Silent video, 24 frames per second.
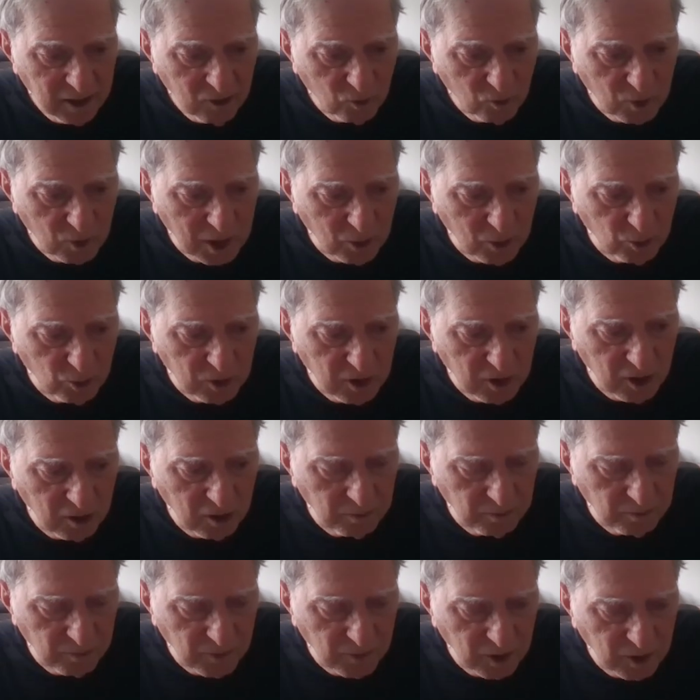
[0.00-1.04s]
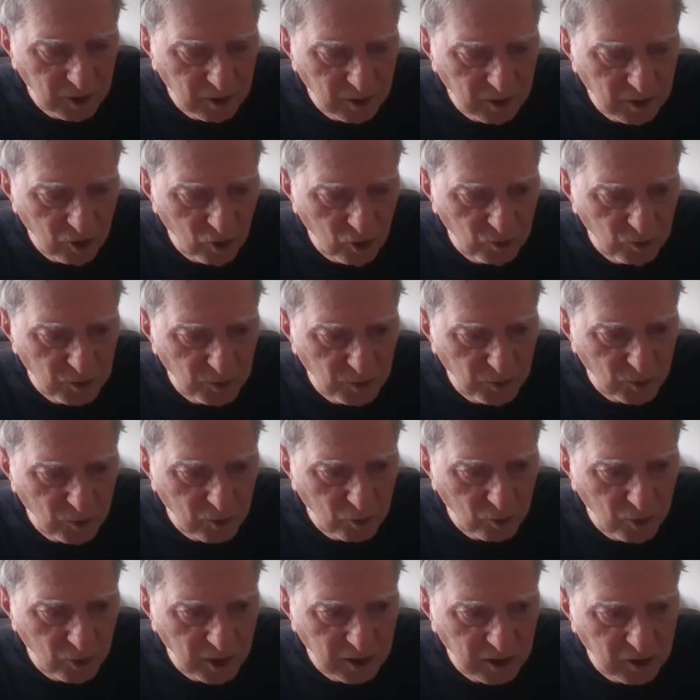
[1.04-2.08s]
when I would come home to
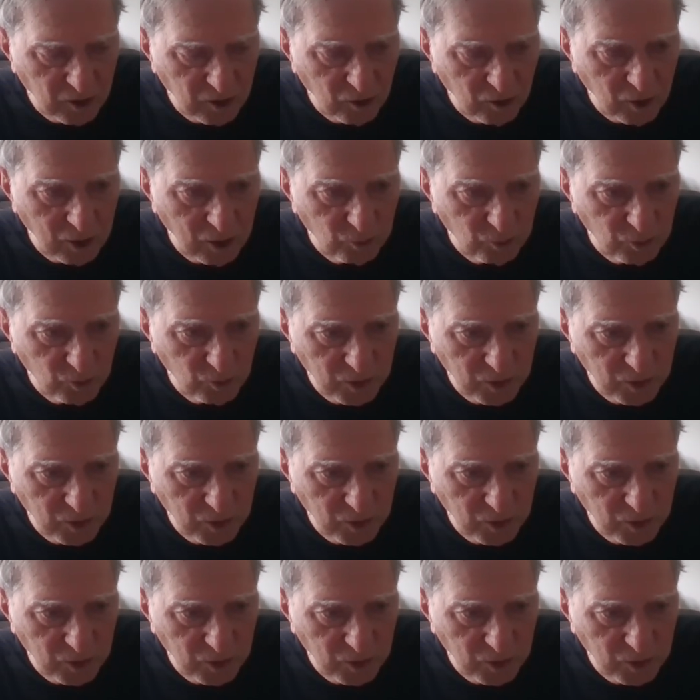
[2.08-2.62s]
Puerto Rico, I,